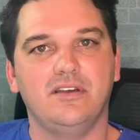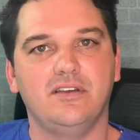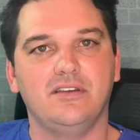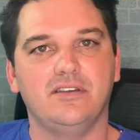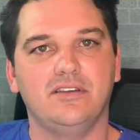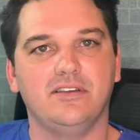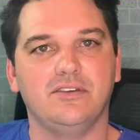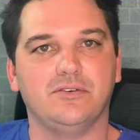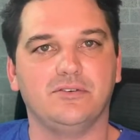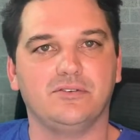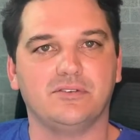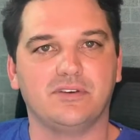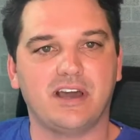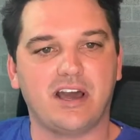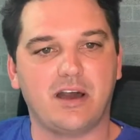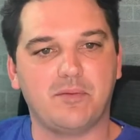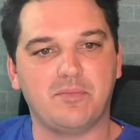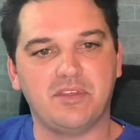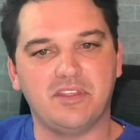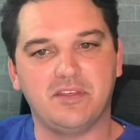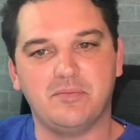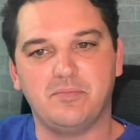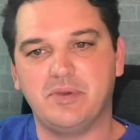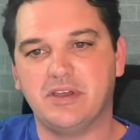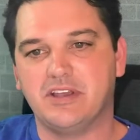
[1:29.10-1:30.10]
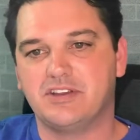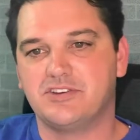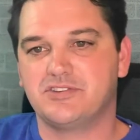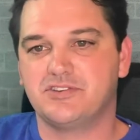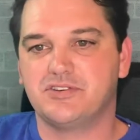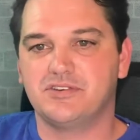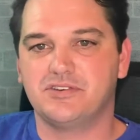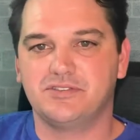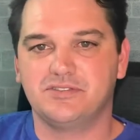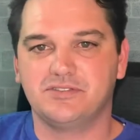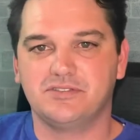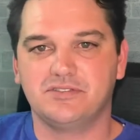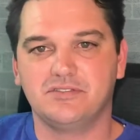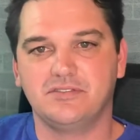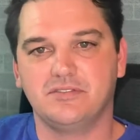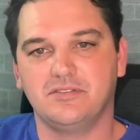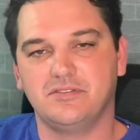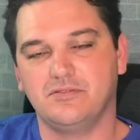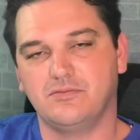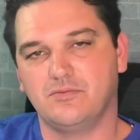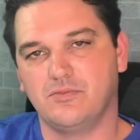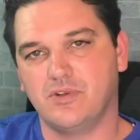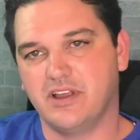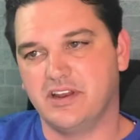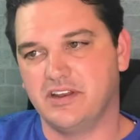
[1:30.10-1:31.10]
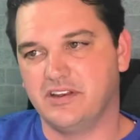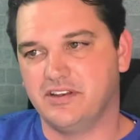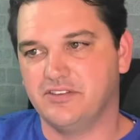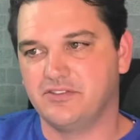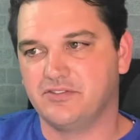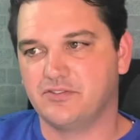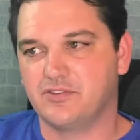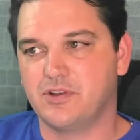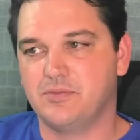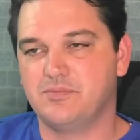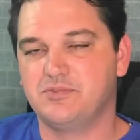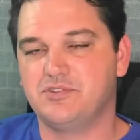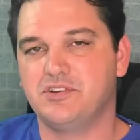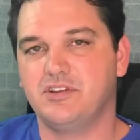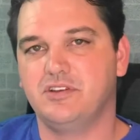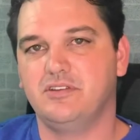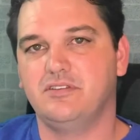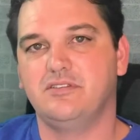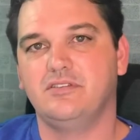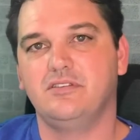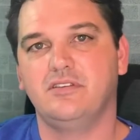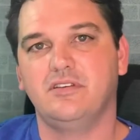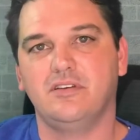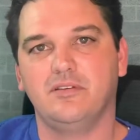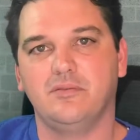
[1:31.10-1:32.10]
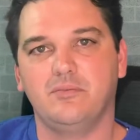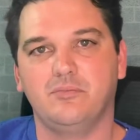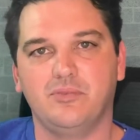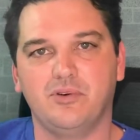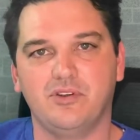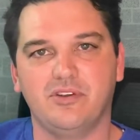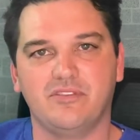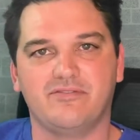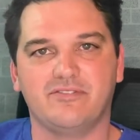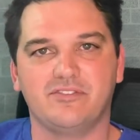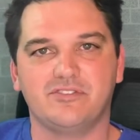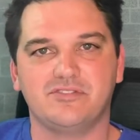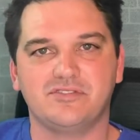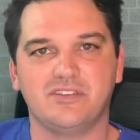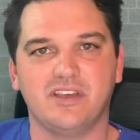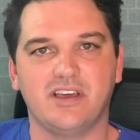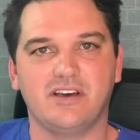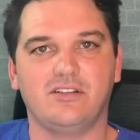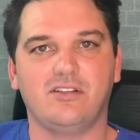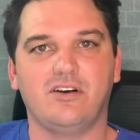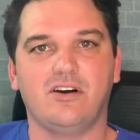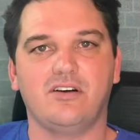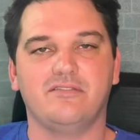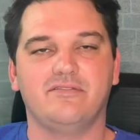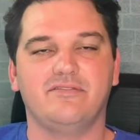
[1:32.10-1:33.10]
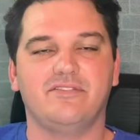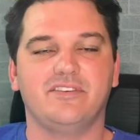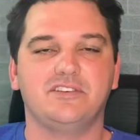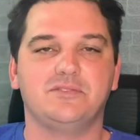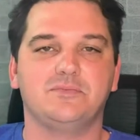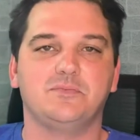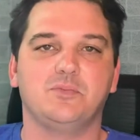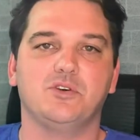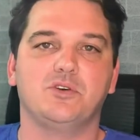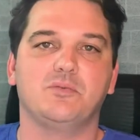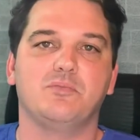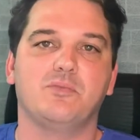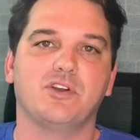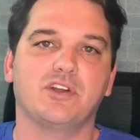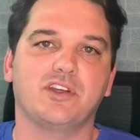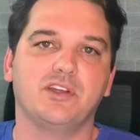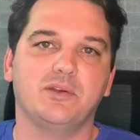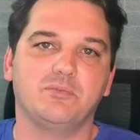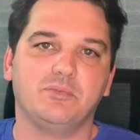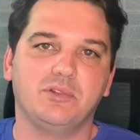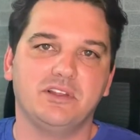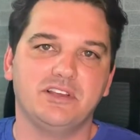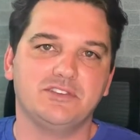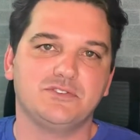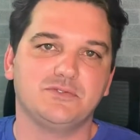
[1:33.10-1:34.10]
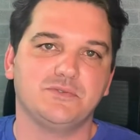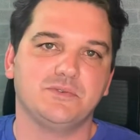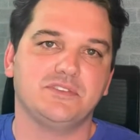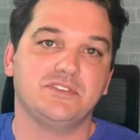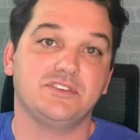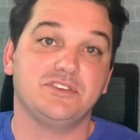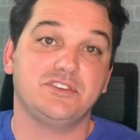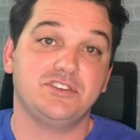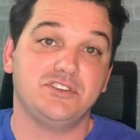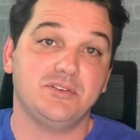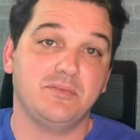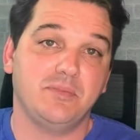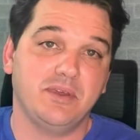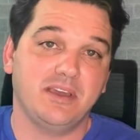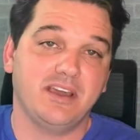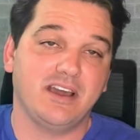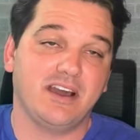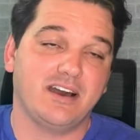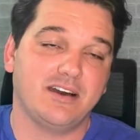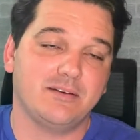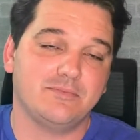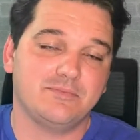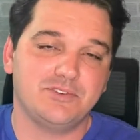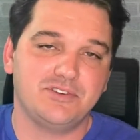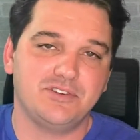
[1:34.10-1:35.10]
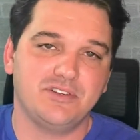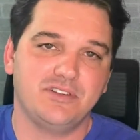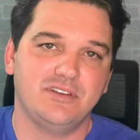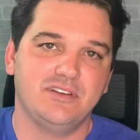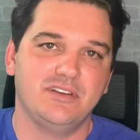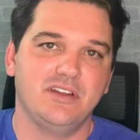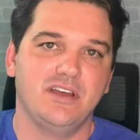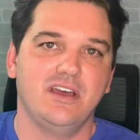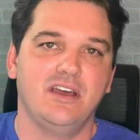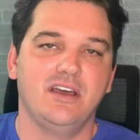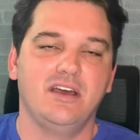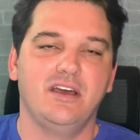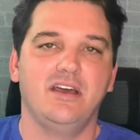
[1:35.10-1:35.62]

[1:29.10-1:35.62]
you'll copy the pictures, write a description, put it for sale on Facebook Marketplace with the shipping option,